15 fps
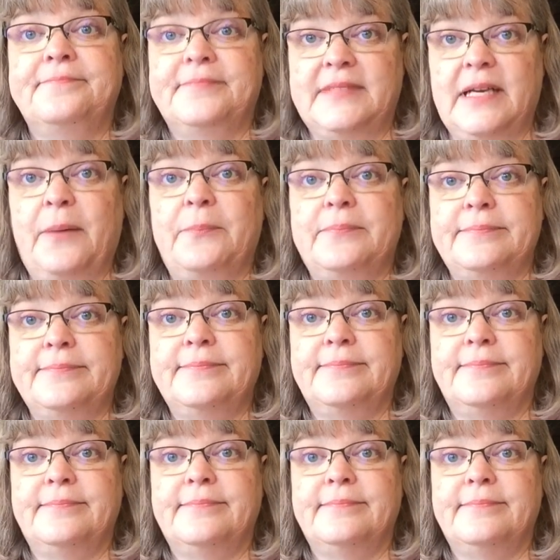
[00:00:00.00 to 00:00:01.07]
Yep.
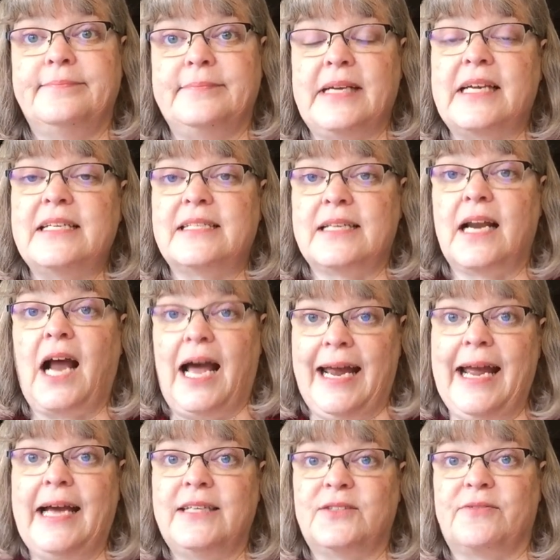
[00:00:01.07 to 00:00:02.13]
Because then I
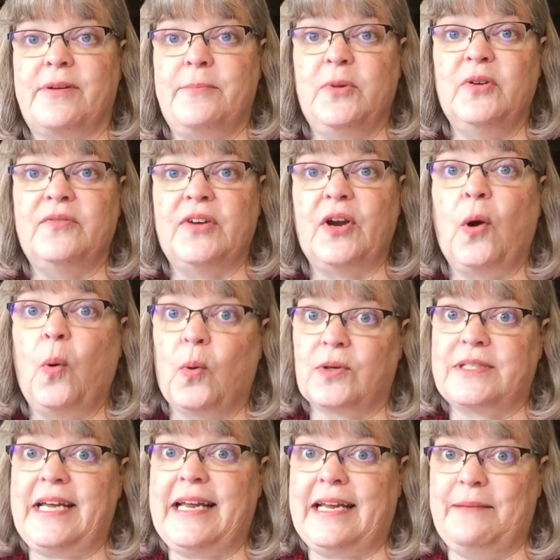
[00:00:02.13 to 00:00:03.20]
had to remove it or
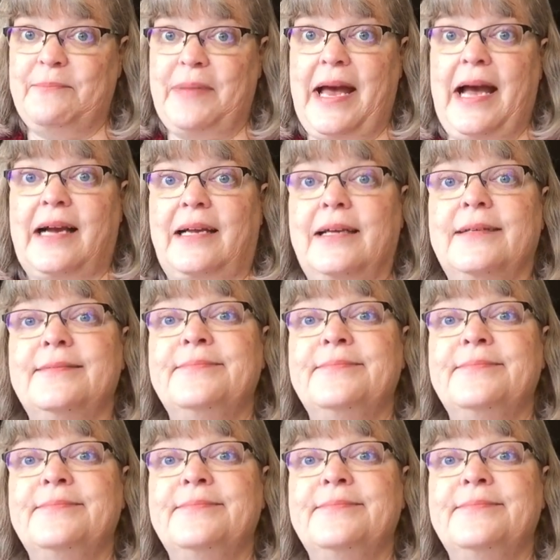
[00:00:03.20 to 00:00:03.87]
take him back.